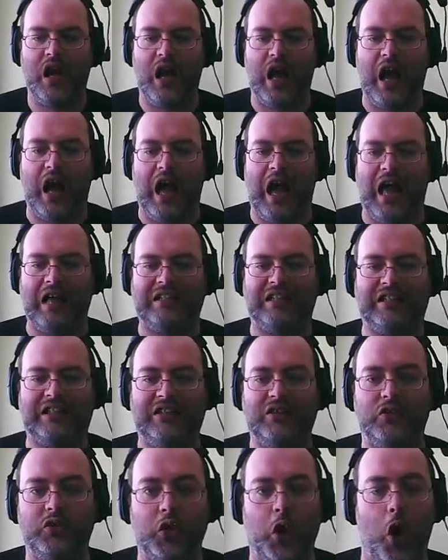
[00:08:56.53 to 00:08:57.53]
Ah,
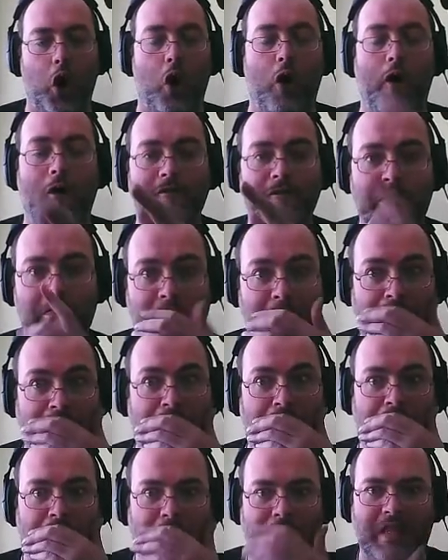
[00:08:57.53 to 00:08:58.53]
oh,
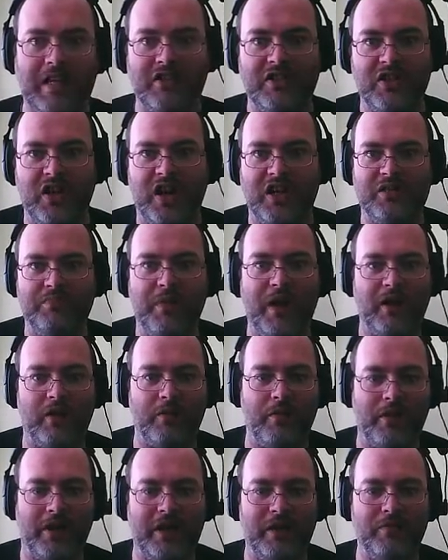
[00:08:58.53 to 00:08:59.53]
mm. Sorry, I
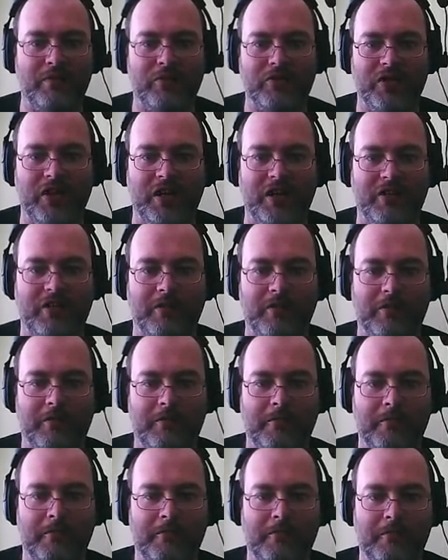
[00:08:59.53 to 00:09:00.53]
spat my keyboard there.
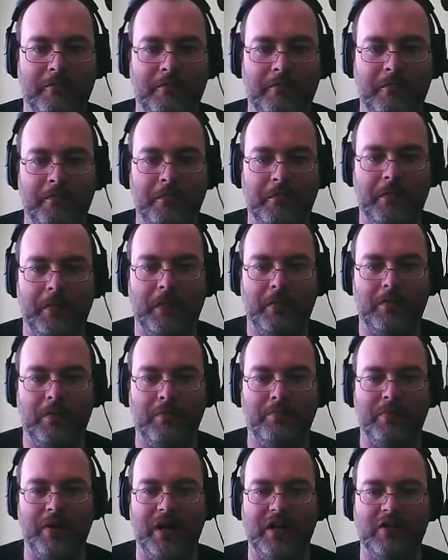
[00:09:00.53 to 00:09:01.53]
My
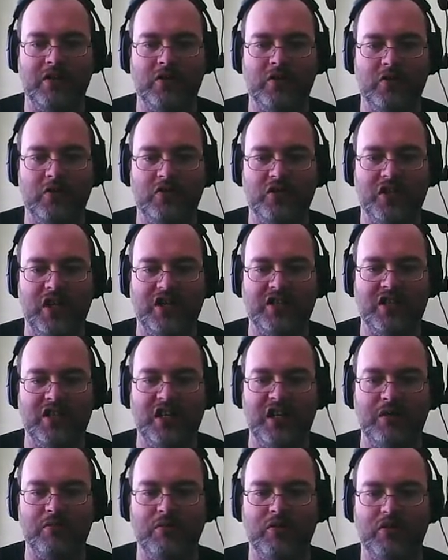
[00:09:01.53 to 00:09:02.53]
brand new sexy
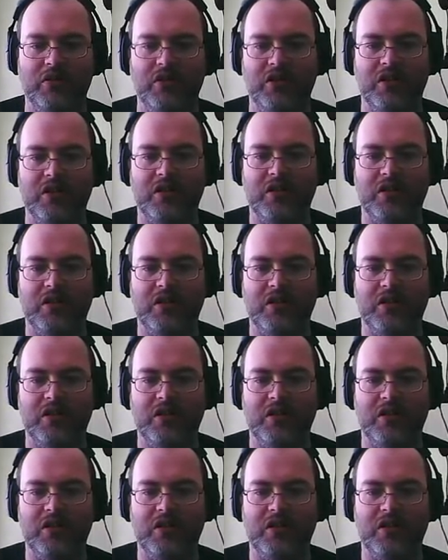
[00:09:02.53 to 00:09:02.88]
keyboard.